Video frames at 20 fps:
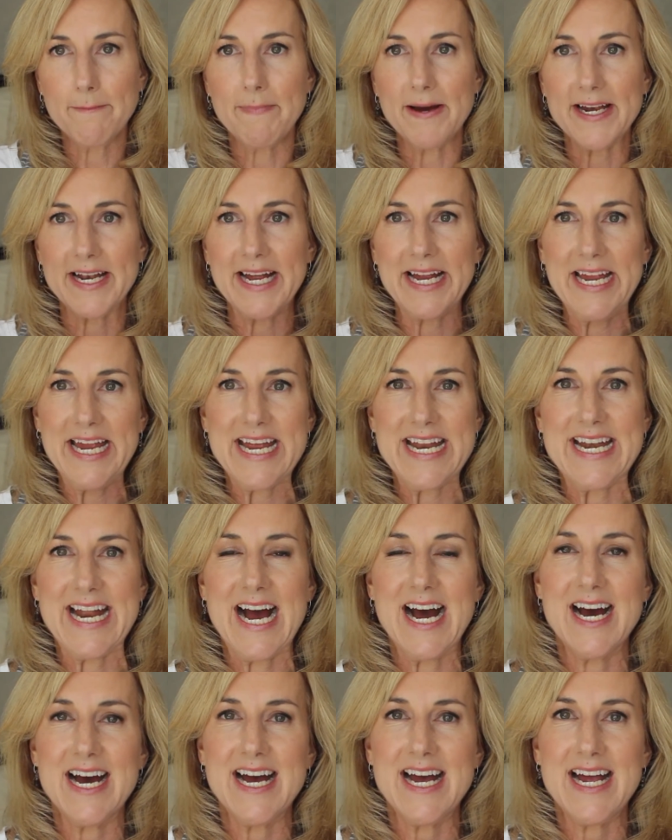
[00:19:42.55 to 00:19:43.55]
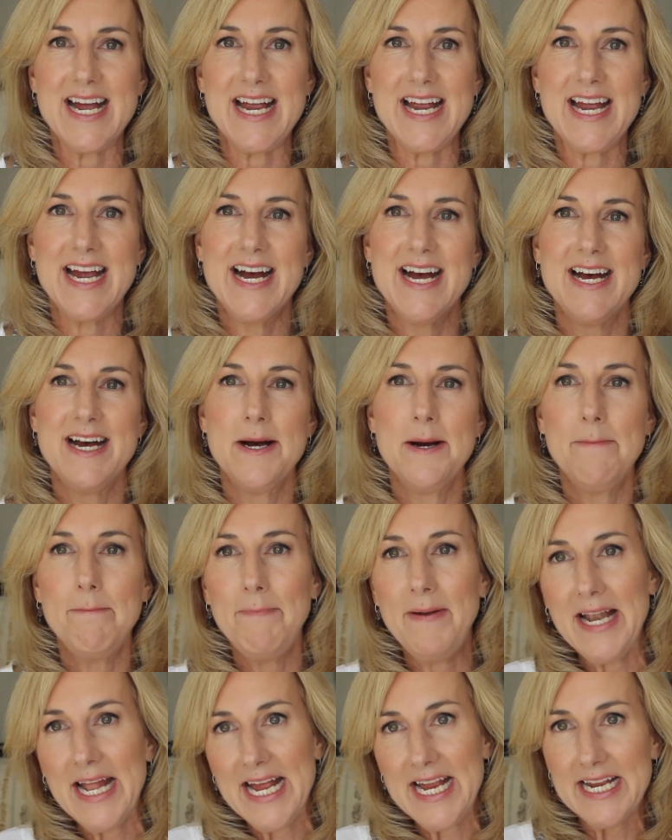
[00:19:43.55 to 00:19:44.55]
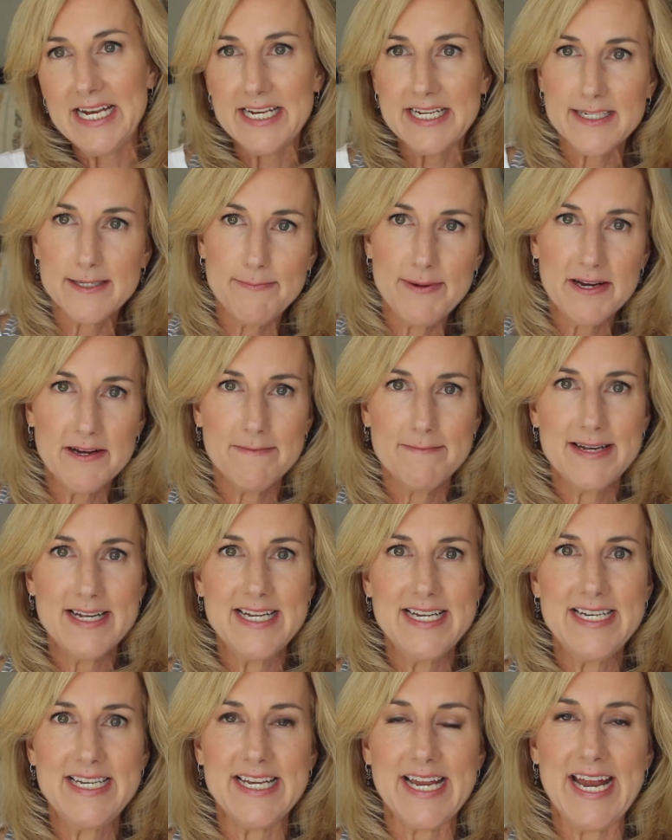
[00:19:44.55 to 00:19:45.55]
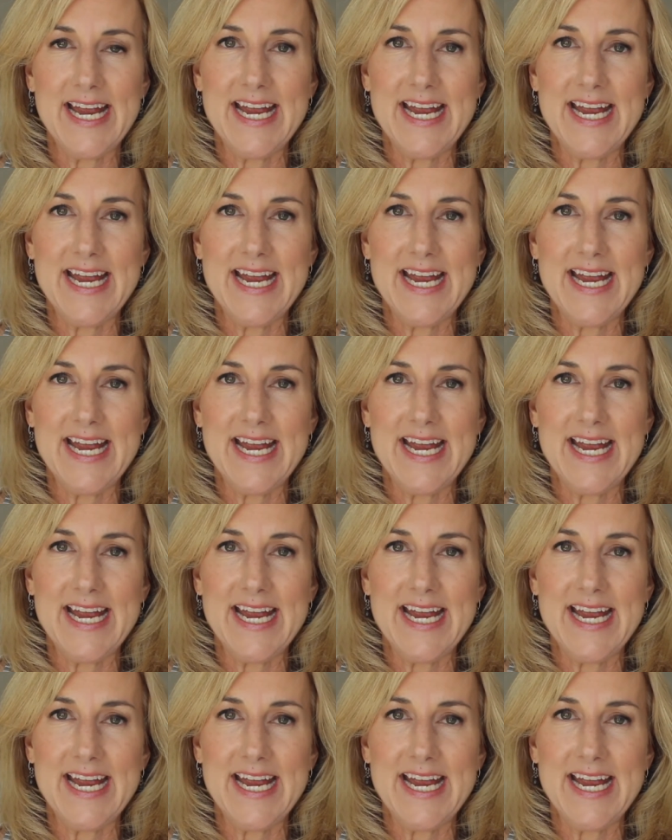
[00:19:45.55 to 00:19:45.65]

But again, I play and experiment,